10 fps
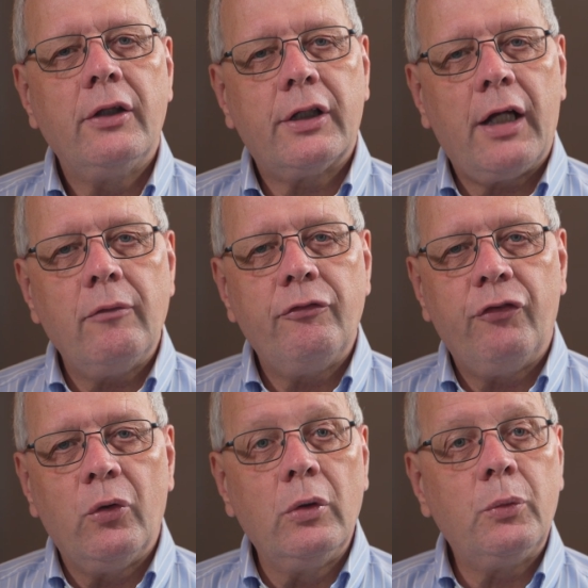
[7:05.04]
to come
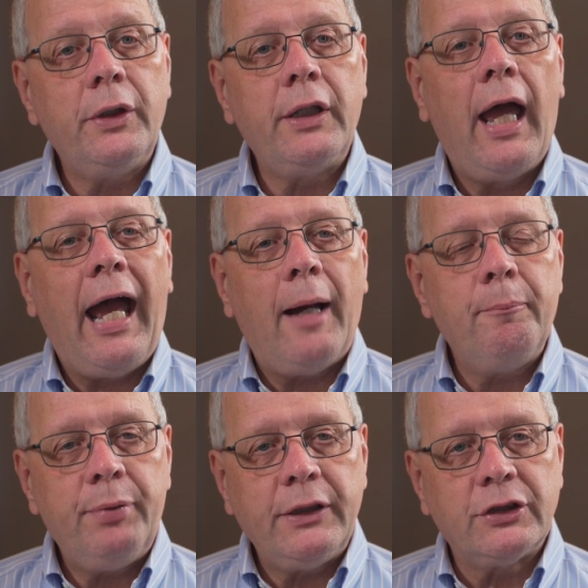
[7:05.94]
forward with
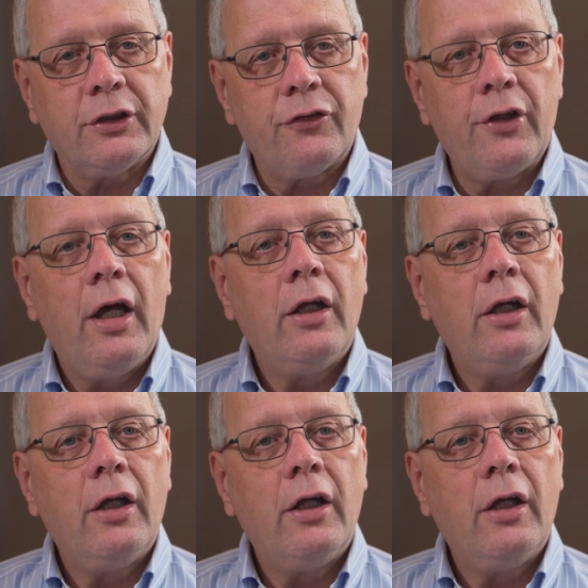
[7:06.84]
ambitious